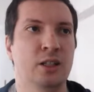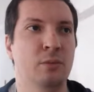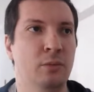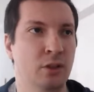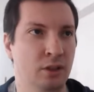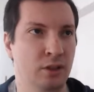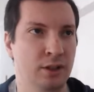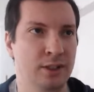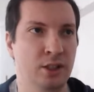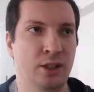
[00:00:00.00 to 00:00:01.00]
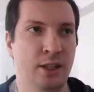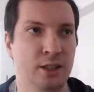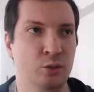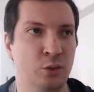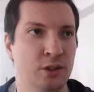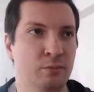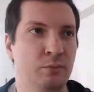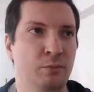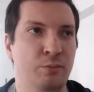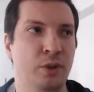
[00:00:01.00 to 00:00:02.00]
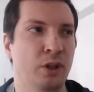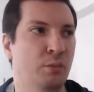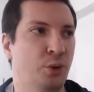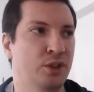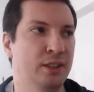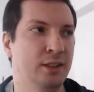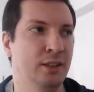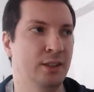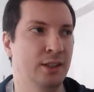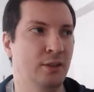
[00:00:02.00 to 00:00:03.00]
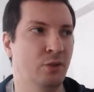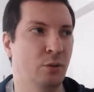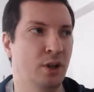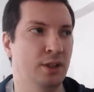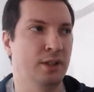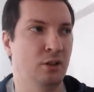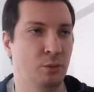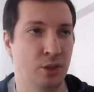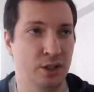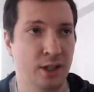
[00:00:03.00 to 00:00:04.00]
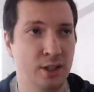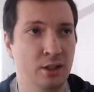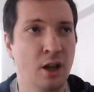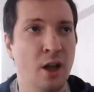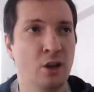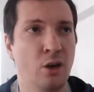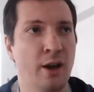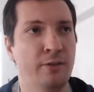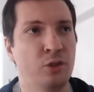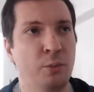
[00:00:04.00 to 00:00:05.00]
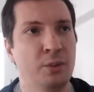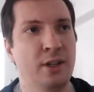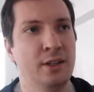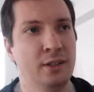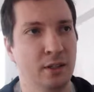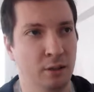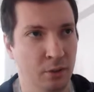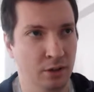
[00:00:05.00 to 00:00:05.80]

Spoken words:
a case, when processing the data for marketing communication, you have to obtain the